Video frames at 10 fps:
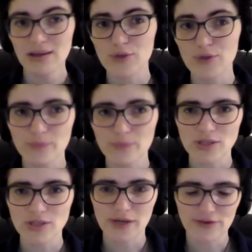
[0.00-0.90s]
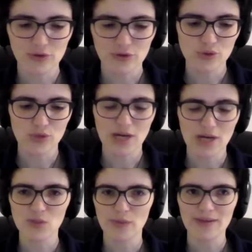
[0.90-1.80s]
course, MontyPython also
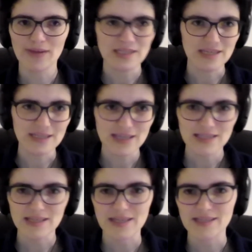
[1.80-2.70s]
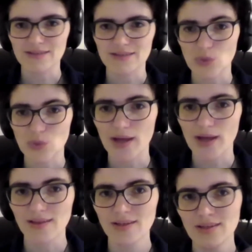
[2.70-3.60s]
comes with SDSS data as
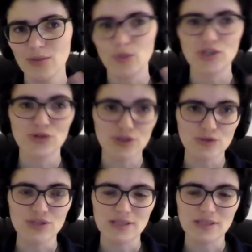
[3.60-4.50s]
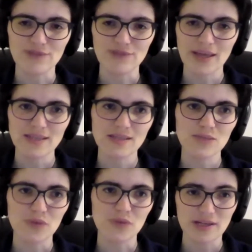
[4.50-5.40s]
well, which you can use in different cases,
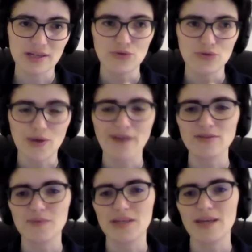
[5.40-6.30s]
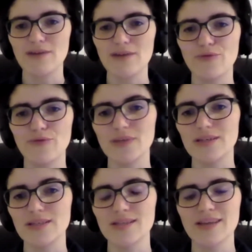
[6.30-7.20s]
but there you do have to be careful
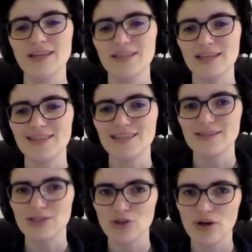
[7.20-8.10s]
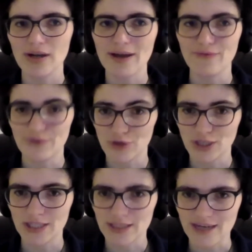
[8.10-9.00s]
because SDSS does not account for
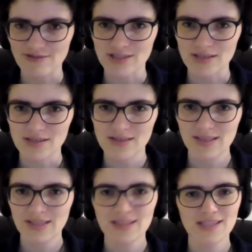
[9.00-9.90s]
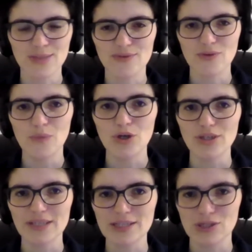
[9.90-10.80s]
nonlinearities. So if your
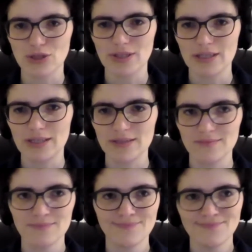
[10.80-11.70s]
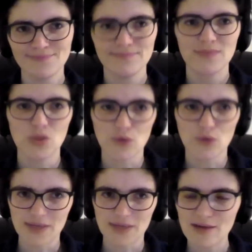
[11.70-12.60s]
model is nonlinear, you want to
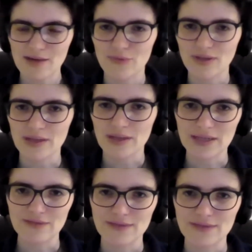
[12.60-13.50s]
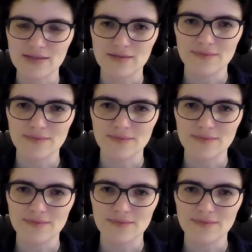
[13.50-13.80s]
be careful with Lyman Alpha data.